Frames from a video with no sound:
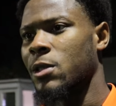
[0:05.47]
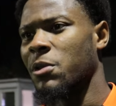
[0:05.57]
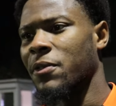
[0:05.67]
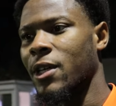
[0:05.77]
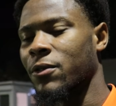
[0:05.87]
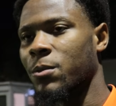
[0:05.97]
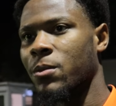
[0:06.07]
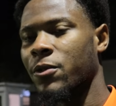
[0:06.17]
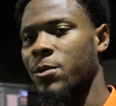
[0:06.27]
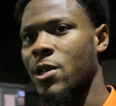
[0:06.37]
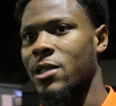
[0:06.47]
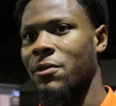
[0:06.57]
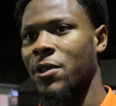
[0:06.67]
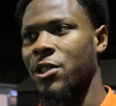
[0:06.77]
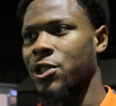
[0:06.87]
to be fair, from start to
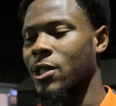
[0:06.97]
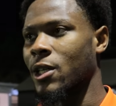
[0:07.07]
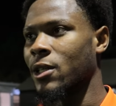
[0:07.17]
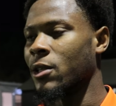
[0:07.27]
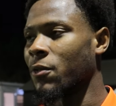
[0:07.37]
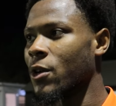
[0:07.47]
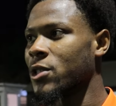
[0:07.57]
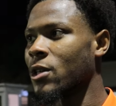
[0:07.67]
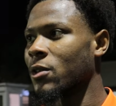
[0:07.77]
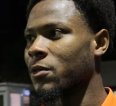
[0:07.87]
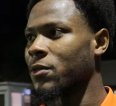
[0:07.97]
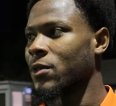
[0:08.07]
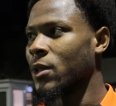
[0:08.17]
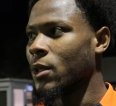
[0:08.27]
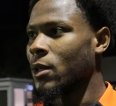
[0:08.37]
finish. In the first half,
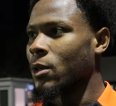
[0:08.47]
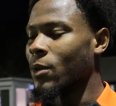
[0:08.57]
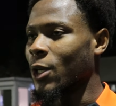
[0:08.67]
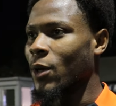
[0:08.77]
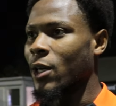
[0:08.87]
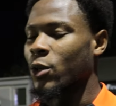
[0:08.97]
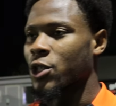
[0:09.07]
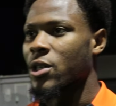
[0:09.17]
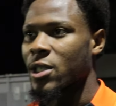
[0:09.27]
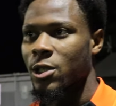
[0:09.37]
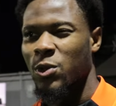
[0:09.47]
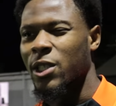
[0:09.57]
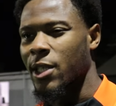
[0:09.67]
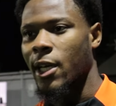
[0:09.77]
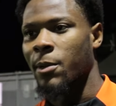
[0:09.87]
we had quite a lot of chances. We
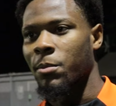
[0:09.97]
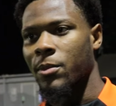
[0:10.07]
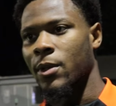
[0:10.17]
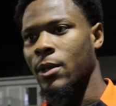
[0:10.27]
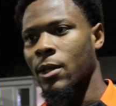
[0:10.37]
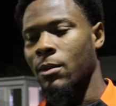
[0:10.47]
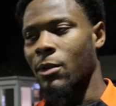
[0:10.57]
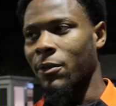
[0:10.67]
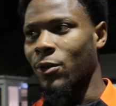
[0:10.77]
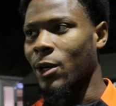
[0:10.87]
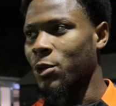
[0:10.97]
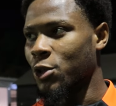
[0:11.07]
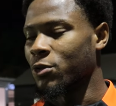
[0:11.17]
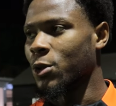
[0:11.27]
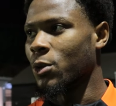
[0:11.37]
didn't take them. But I feel like we
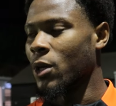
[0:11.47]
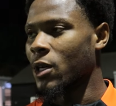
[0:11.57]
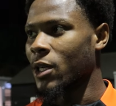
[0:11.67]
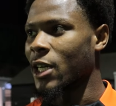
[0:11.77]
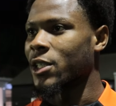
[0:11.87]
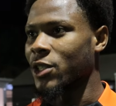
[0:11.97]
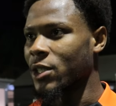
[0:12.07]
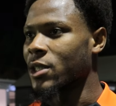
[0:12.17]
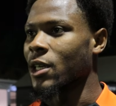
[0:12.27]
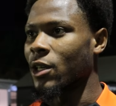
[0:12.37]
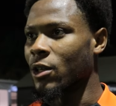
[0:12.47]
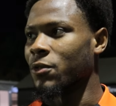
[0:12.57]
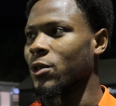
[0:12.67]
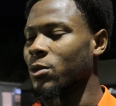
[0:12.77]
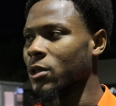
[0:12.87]
showed real character in the second
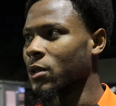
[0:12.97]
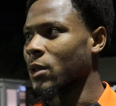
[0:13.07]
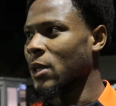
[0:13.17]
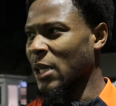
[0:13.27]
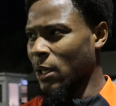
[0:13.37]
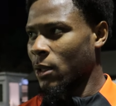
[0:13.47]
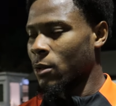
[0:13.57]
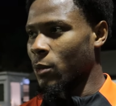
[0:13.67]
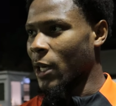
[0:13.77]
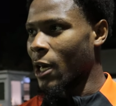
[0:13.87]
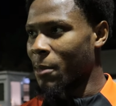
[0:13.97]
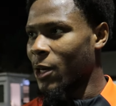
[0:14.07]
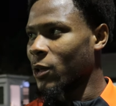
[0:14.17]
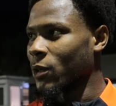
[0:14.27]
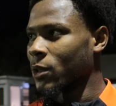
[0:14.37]
half. You know, we came
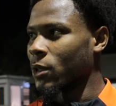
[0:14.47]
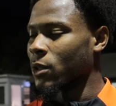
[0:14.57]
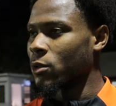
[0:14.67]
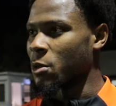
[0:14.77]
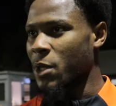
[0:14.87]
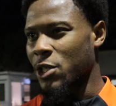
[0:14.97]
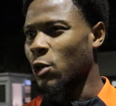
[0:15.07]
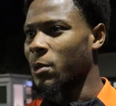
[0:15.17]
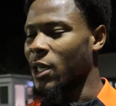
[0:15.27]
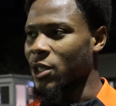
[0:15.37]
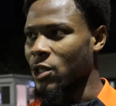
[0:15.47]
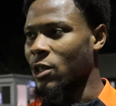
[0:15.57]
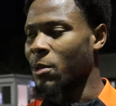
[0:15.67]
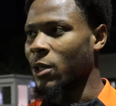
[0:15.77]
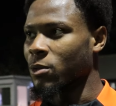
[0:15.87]
out. It was a bit sloppy at the
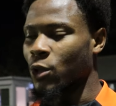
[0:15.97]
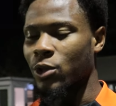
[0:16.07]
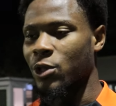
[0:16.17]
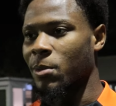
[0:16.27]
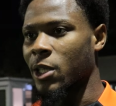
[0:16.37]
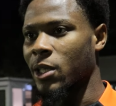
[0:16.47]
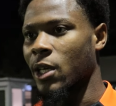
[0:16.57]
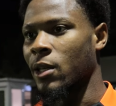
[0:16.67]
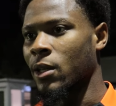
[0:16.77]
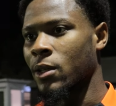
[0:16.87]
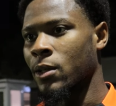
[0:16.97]
start, but got the job done in the end.